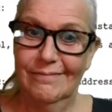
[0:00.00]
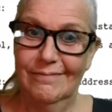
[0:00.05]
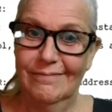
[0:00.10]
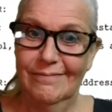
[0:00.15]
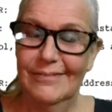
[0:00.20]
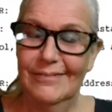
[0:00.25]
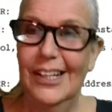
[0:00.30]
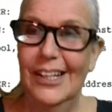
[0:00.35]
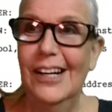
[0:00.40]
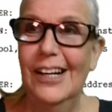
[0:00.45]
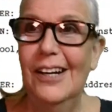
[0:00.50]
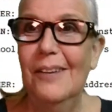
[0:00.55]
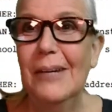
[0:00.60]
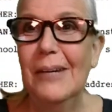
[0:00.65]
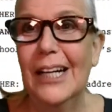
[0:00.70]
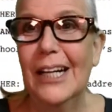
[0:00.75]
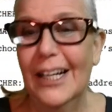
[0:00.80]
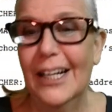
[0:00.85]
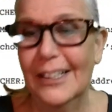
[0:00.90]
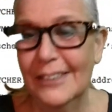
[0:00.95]
now my
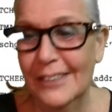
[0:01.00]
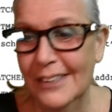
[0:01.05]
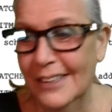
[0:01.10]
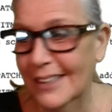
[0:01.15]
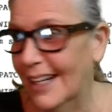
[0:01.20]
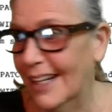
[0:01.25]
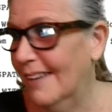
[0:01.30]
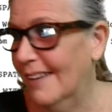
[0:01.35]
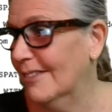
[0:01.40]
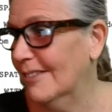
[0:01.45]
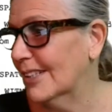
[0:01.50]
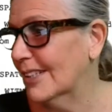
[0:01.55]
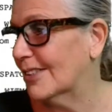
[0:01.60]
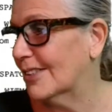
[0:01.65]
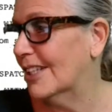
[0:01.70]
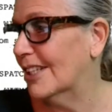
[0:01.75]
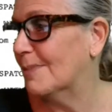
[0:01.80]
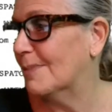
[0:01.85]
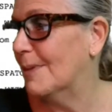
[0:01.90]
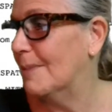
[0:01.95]
God, I've just
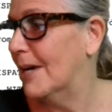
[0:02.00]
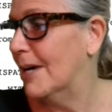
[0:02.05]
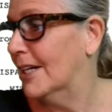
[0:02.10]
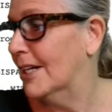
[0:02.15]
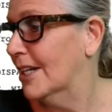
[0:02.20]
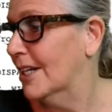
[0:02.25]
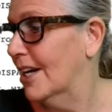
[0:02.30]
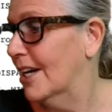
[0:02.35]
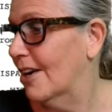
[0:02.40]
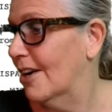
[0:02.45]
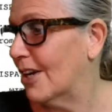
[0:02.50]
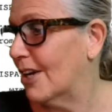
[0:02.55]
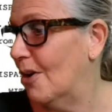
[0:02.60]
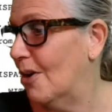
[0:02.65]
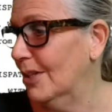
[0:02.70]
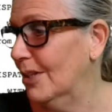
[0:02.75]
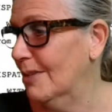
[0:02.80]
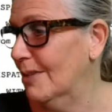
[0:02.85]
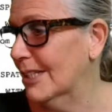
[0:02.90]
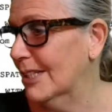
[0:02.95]
lost my mind. Okay, hold
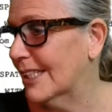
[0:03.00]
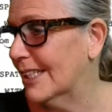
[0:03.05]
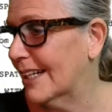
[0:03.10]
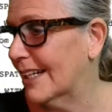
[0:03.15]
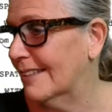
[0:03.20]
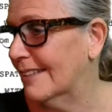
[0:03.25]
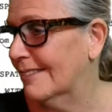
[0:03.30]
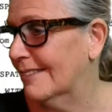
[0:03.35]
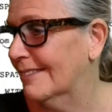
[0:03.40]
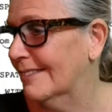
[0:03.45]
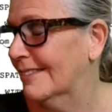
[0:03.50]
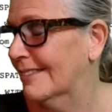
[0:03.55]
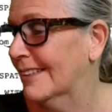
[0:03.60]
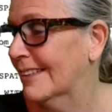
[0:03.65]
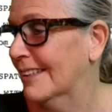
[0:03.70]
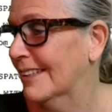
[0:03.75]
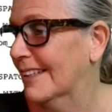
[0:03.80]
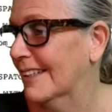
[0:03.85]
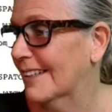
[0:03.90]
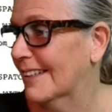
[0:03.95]
on one second.
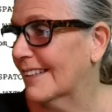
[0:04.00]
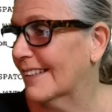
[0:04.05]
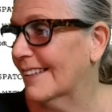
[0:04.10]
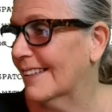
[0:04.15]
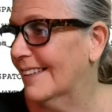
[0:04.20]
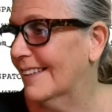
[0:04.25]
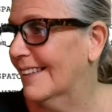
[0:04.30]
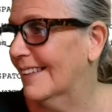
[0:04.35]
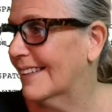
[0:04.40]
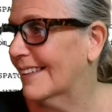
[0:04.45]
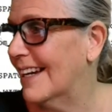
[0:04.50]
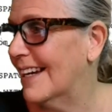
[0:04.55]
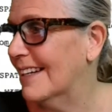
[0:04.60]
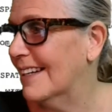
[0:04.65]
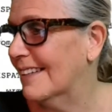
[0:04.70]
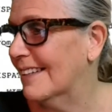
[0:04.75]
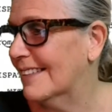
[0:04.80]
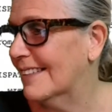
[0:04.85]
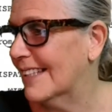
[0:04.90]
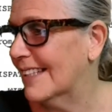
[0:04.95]
Okay,
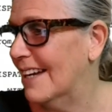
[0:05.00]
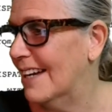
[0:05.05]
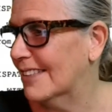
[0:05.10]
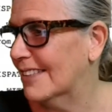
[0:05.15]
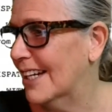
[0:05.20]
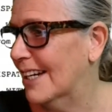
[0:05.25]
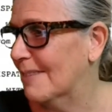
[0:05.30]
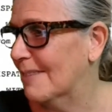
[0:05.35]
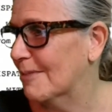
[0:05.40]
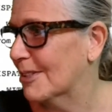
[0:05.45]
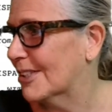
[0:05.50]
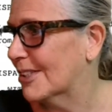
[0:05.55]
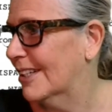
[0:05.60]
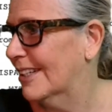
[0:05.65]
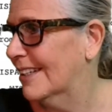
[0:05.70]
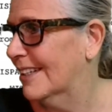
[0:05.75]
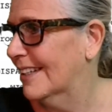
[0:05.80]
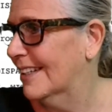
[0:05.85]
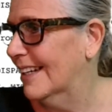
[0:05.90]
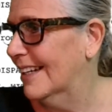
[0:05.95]
it's the Alzheimer's.
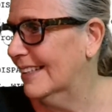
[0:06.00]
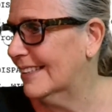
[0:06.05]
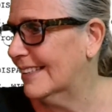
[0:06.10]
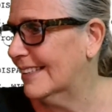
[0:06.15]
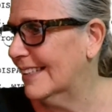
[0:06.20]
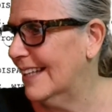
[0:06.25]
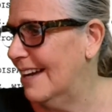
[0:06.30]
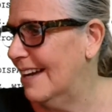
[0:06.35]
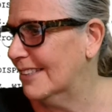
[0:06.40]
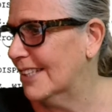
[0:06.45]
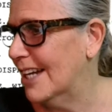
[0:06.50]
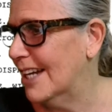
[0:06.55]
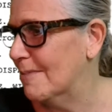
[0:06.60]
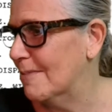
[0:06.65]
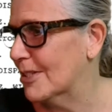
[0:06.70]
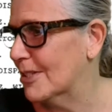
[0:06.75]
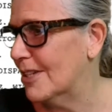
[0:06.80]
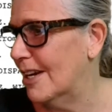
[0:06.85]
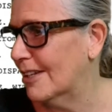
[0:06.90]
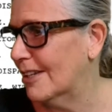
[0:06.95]
It's the
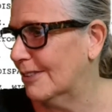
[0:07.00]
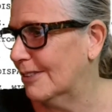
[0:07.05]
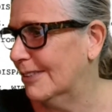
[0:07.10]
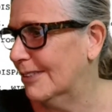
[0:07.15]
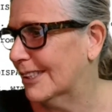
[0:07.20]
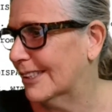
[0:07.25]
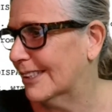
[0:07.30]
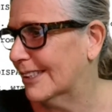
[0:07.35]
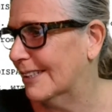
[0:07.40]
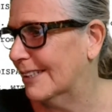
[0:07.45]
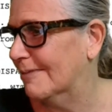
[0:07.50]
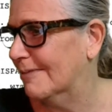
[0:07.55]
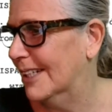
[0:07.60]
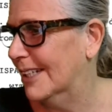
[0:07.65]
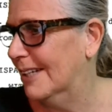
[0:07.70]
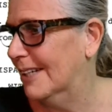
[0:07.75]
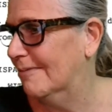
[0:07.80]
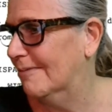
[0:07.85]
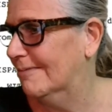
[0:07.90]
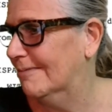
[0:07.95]
Alzheimer's. Doctor, what's his name?
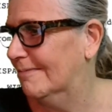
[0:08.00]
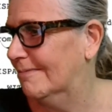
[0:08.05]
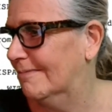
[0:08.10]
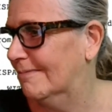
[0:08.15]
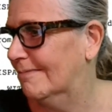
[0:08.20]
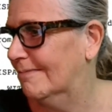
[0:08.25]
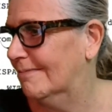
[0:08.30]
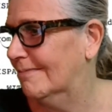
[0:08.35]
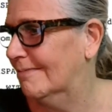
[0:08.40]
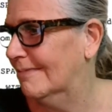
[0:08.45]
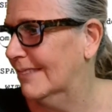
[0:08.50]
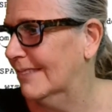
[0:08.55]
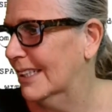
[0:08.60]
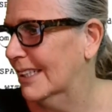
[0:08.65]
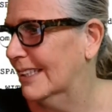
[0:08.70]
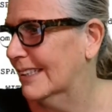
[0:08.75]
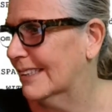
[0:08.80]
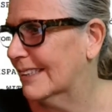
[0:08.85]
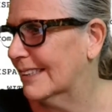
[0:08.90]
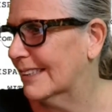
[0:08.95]
Um,
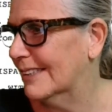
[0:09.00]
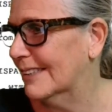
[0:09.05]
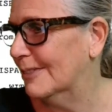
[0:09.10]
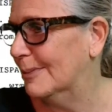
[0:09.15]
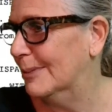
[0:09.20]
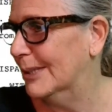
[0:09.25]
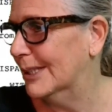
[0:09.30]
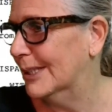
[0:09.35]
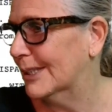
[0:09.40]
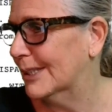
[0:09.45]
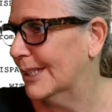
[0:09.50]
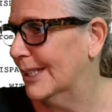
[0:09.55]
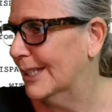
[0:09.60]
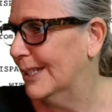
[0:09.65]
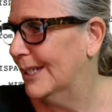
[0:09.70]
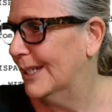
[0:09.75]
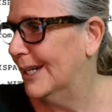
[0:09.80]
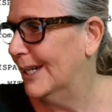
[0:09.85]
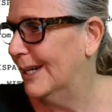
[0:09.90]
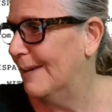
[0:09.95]
son of a bitch.
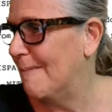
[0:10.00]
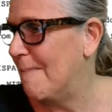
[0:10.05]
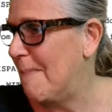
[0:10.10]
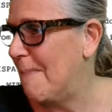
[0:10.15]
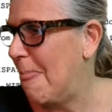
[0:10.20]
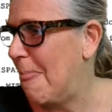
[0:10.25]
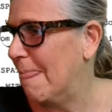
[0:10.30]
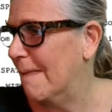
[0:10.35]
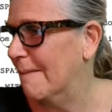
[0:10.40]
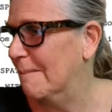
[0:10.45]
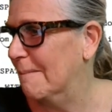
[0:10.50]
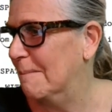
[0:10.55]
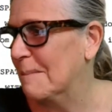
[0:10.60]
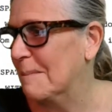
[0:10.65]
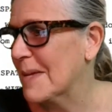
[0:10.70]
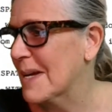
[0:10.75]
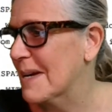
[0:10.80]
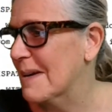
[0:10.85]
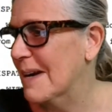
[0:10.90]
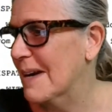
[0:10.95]
Um,
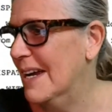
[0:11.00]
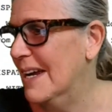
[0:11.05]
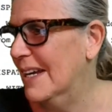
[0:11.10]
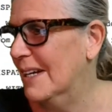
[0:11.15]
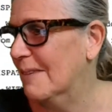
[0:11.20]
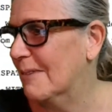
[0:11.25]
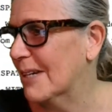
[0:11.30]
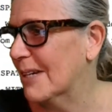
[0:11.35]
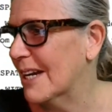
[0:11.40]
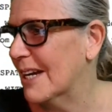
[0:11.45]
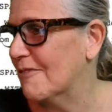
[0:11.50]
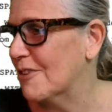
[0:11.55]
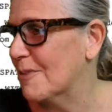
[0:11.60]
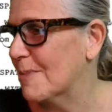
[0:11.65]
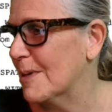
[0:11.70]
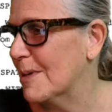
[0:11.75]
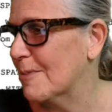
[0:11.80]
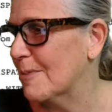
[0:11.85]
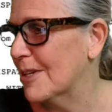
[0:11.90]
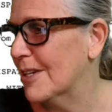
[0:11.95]
I hate it when I have no
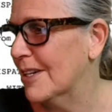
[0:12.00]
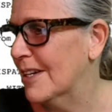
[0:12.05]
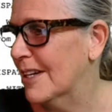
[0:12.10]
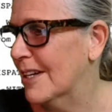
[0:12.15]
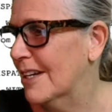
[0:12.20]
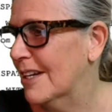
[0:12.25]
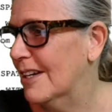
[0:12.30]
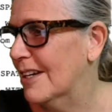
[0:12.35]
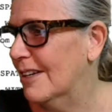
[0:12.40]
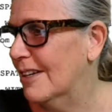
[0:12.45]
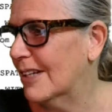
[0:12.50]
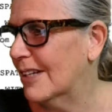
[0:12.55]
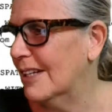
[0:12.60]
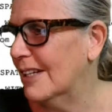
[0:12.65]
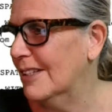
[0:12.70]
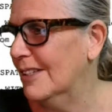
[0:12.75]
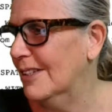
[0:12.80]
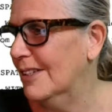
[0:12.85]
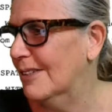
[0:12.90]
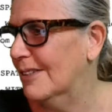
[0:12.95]
memory. Okay,
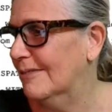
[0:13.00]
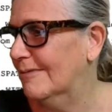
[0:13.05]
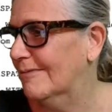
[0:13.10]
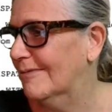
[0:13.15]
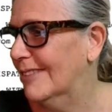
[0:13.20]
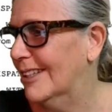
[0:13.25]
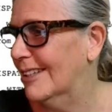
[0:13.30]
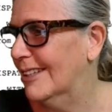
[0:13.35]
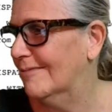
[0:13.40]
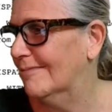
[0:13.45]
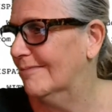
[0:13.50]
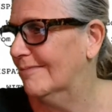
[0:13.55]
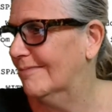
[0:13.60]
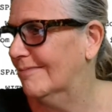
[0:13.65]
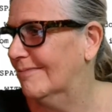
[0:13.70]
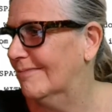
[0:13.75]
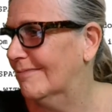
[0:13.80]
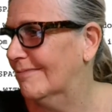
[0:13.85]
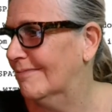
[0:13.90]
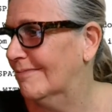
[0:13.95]
you know, um,
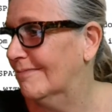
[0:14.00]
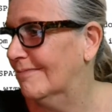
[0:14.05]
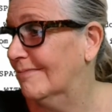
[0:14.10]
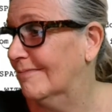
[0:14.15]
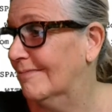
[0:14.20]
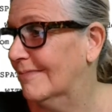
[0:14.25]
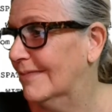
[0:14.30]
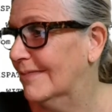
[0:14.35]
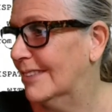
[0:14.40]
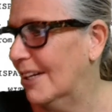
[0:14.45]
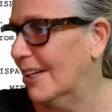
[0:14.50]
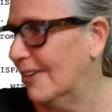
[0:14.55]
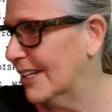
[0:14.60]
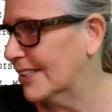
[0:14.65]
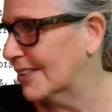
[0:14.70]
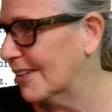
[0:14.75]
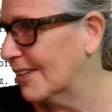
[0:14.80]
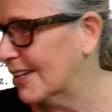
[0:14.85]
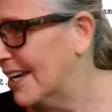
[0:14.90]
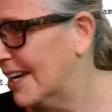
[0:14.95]
there he is. Okay.